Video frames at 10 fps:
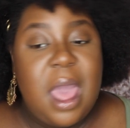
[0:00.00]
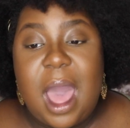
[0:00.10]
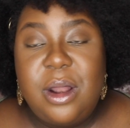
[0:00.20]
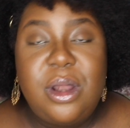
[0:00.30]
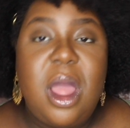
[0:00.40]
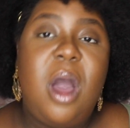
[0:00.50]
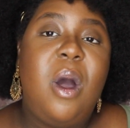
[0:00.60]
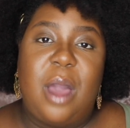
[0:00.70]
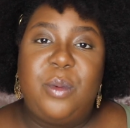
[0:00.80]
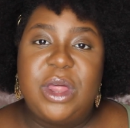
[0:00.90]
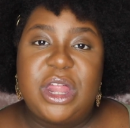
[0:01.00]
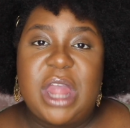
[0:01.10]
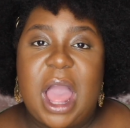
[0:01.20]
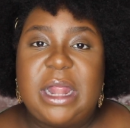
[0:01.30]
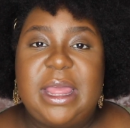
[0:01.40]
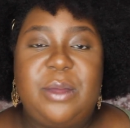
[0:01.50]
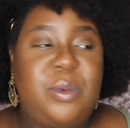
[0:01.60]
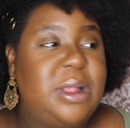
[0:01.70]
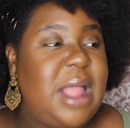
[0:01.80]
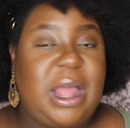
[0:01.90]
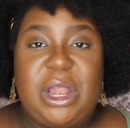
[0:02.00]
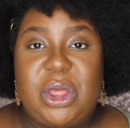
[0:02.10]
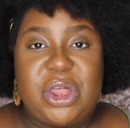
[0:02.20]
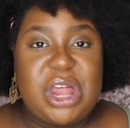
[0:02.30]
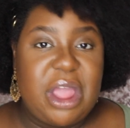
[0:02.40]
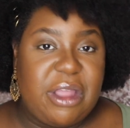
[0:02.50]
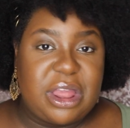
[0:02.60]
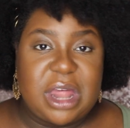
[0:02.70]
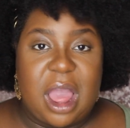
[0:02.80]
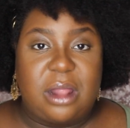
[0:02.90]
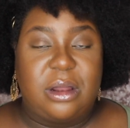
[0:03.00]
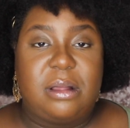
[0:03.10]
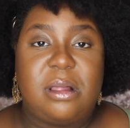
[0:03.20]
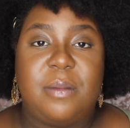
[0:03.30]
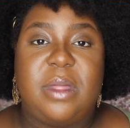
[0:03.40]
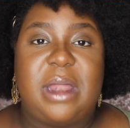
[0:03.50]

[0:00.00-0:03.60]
I don't know. I wish chocolate was like a little cherry chocolate or something,